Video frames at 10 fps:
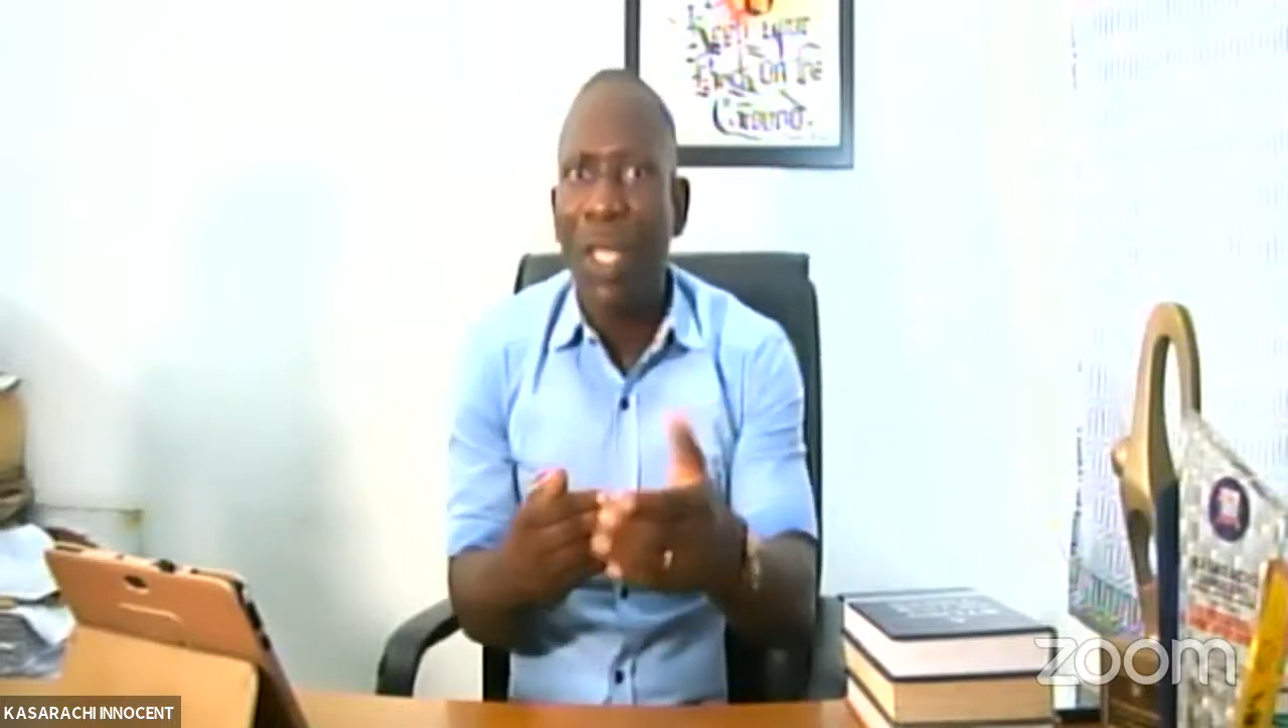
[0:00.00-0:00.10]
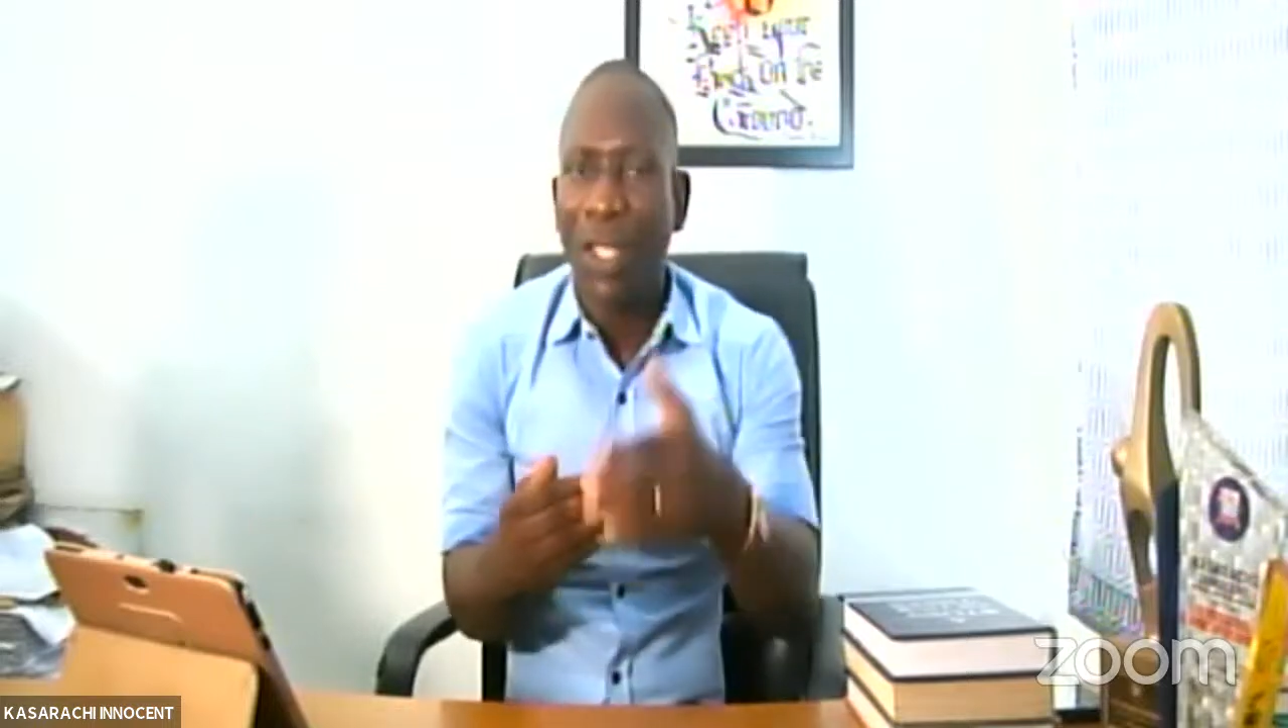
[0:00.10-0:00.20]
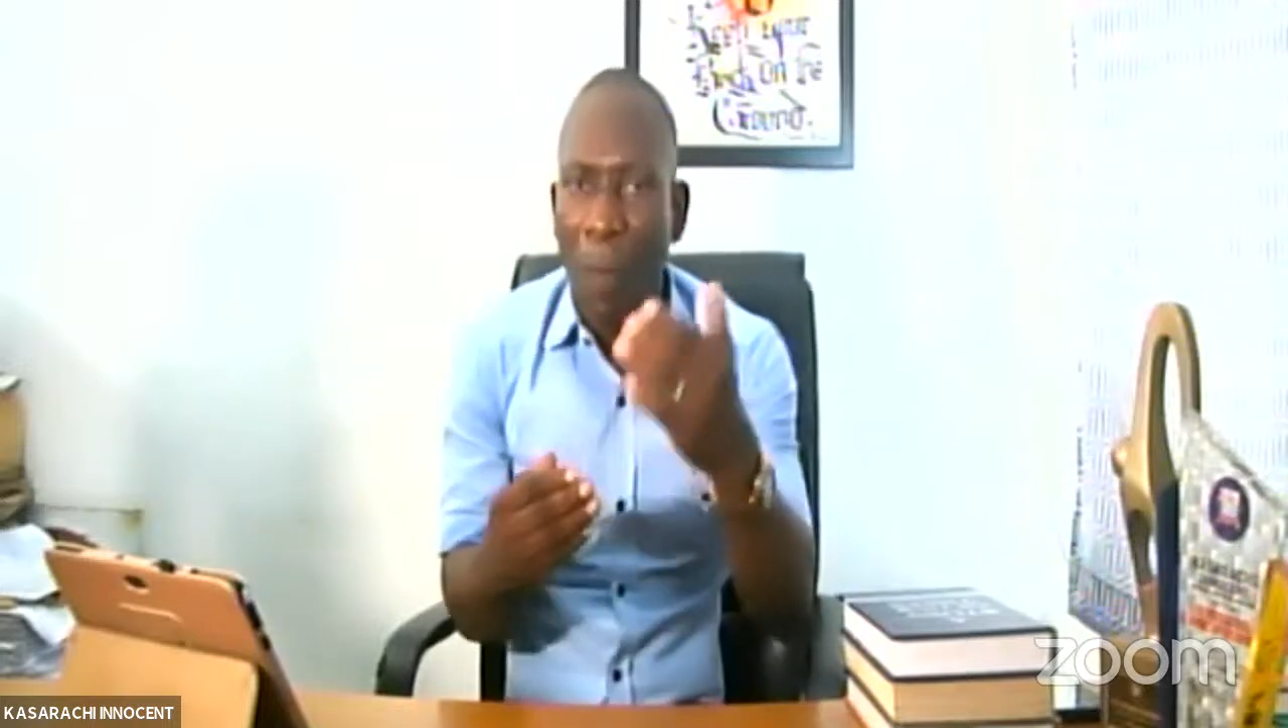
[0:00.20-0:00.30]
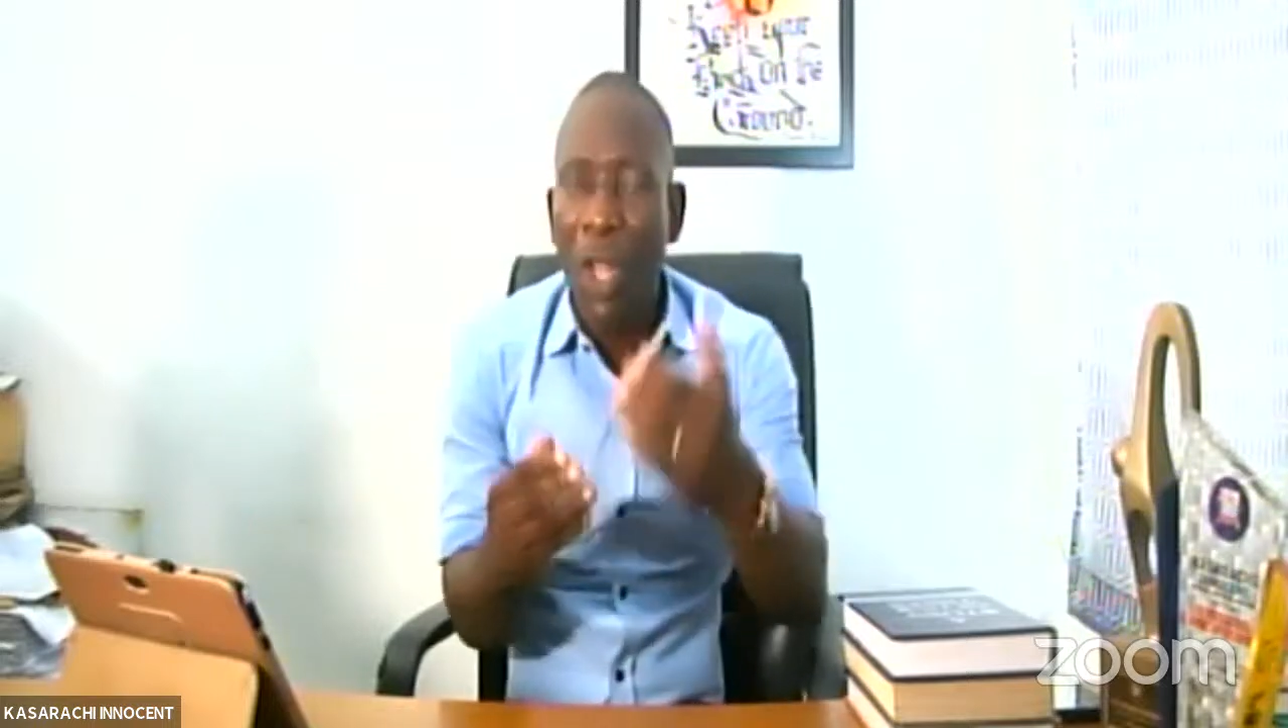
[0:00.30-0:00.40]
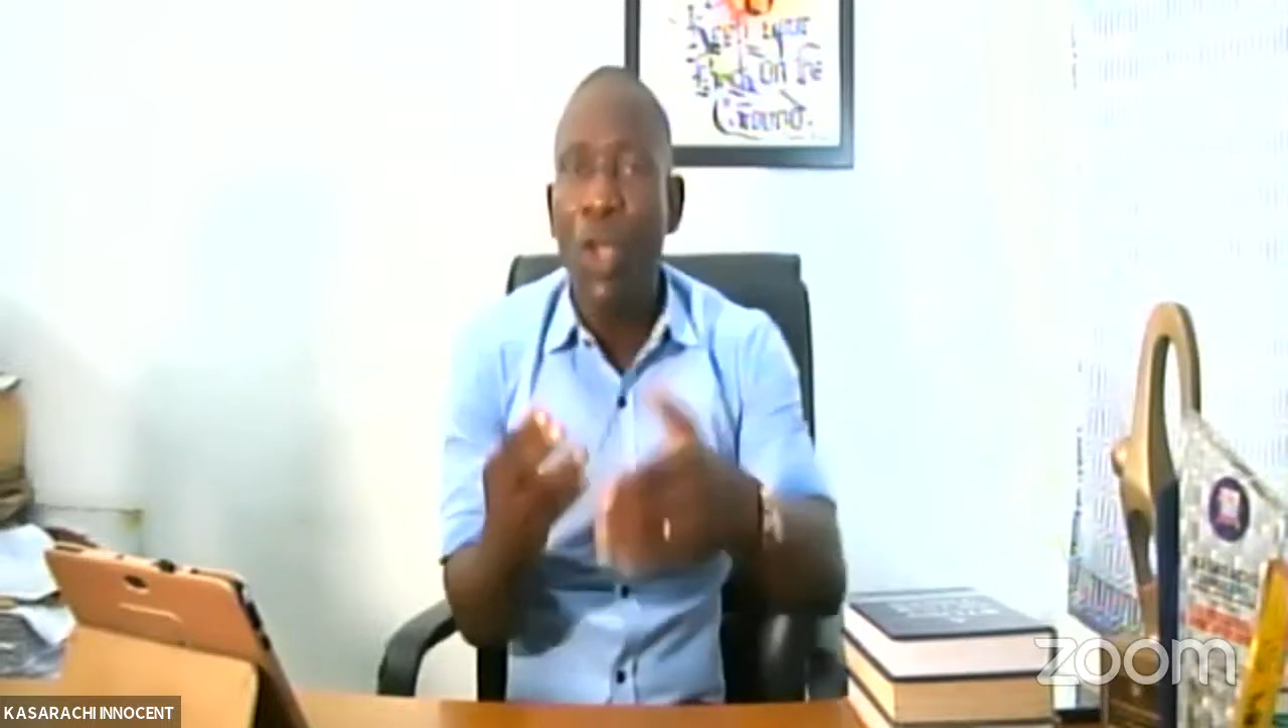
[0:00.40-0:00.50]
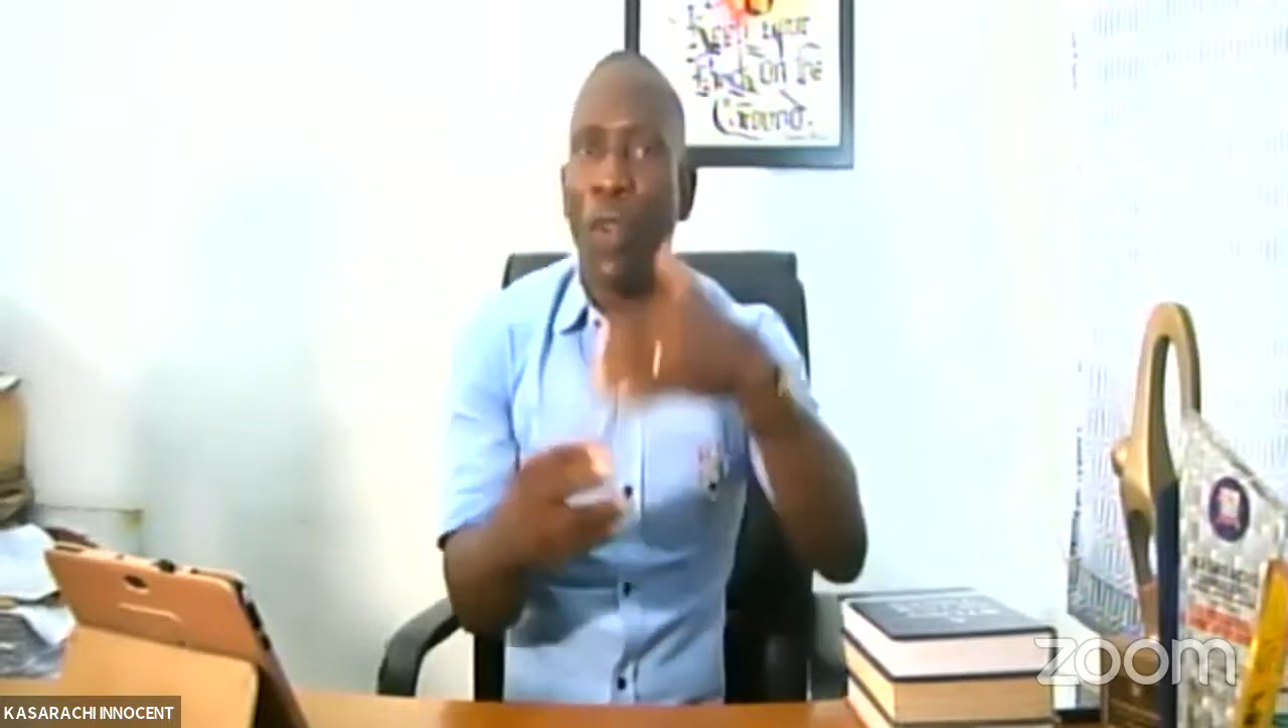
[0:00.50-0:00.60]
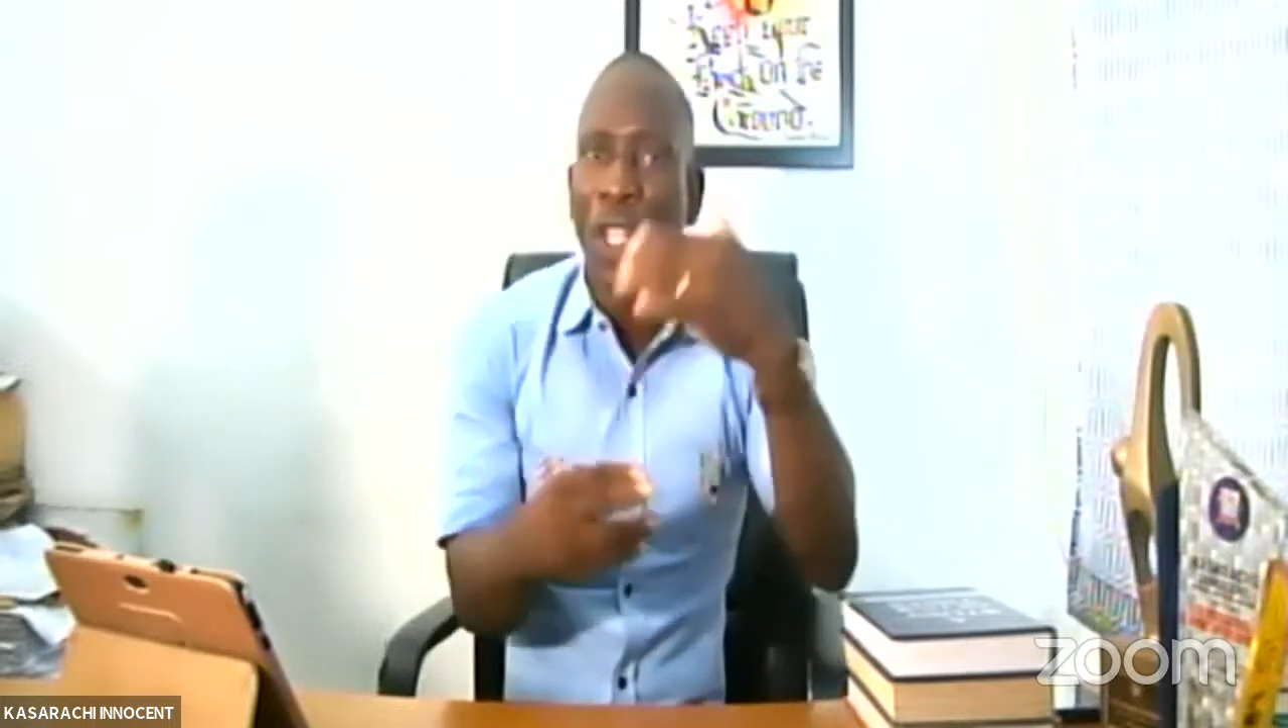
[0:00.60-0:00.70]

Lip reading: there's somebody you're